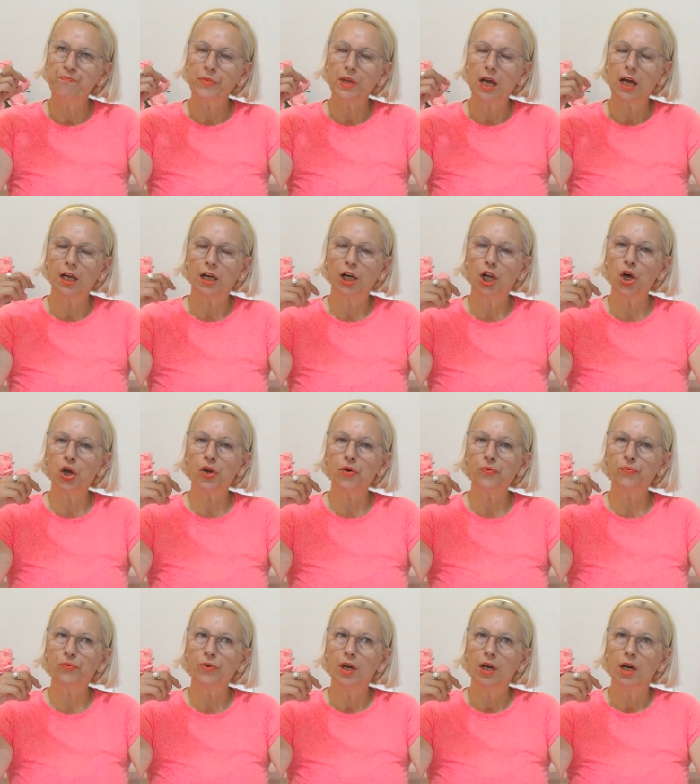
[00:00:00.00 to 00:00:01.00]
a lot
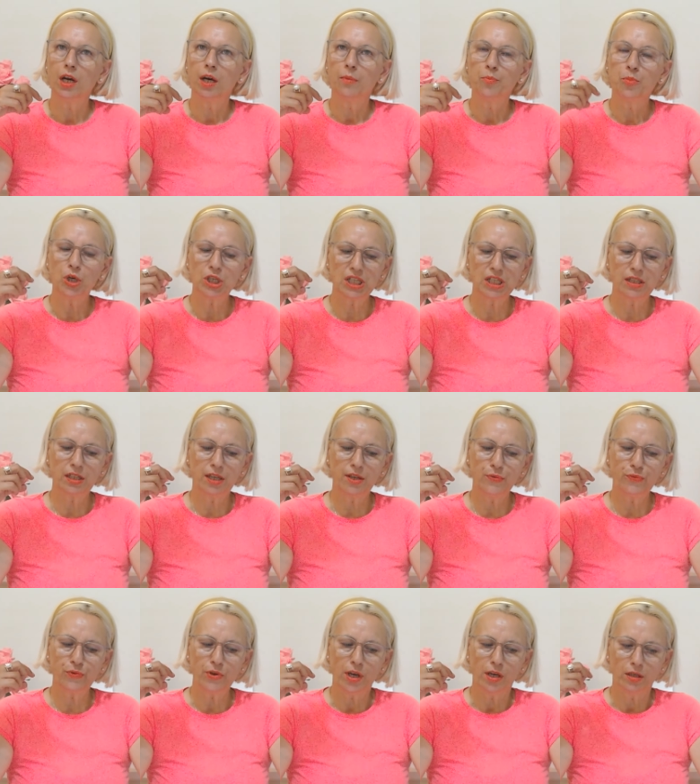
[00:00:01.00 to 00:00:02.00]
of
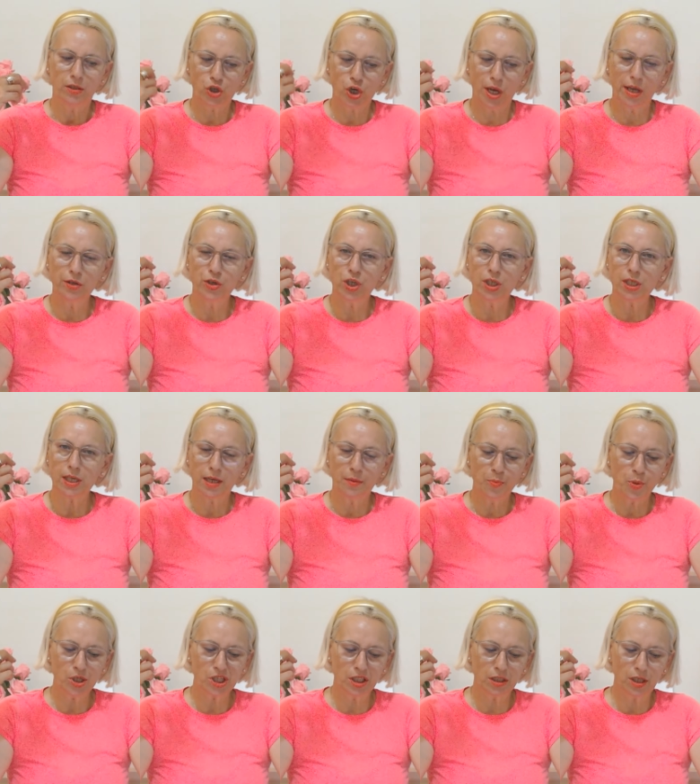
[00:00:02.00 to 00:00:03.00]
positive changes and
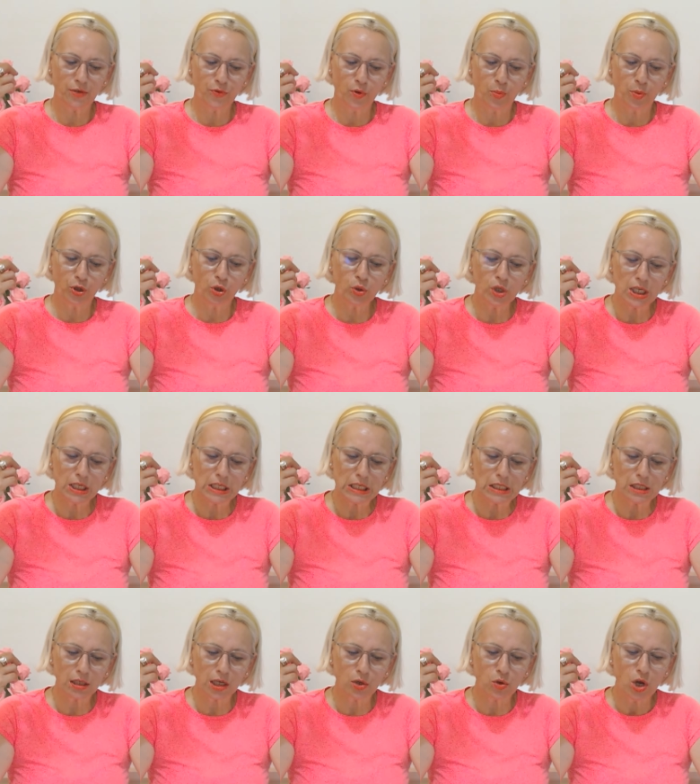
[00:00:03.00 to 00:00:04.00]
positive opportunities,
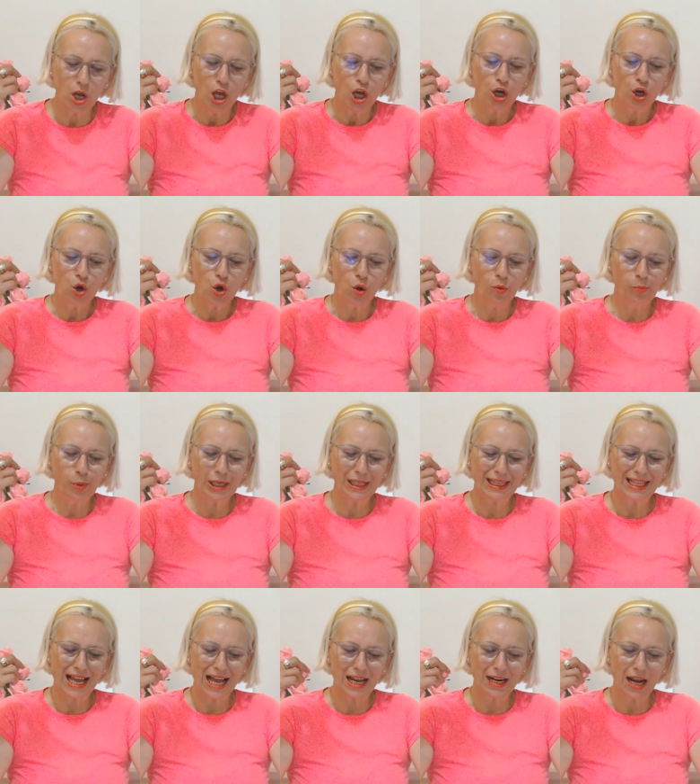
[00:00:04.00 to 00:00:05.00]
you know,
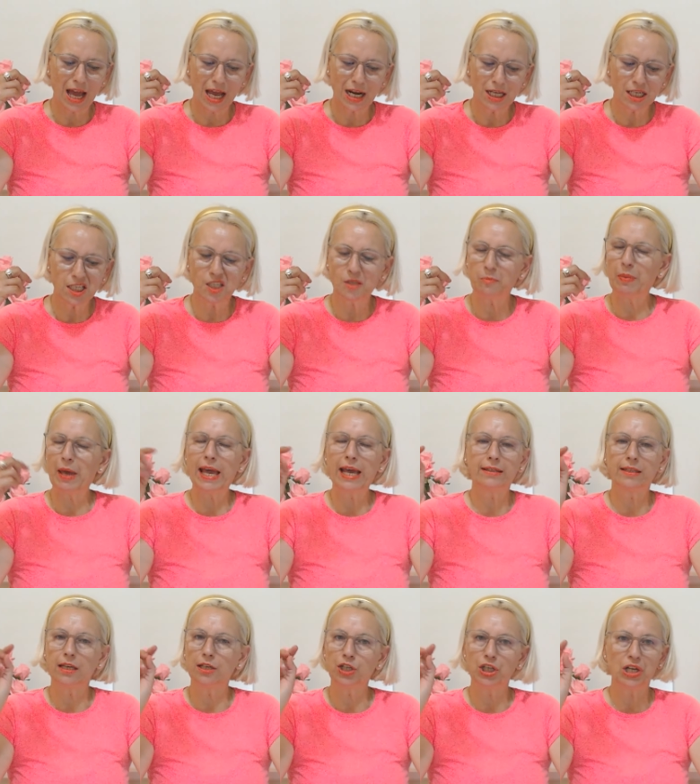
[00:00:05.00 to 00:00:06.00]
completely un
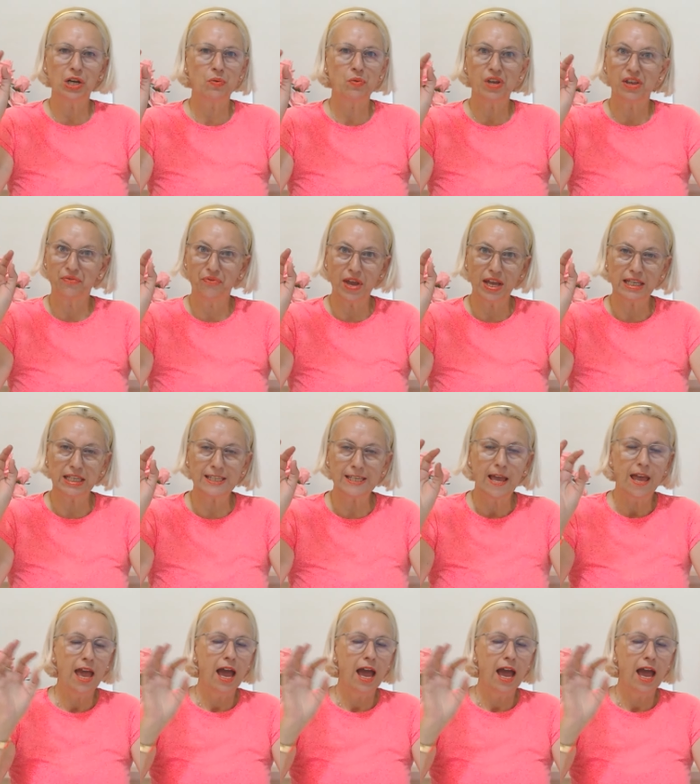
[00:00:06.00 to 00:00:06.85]
unexpected, you know, events.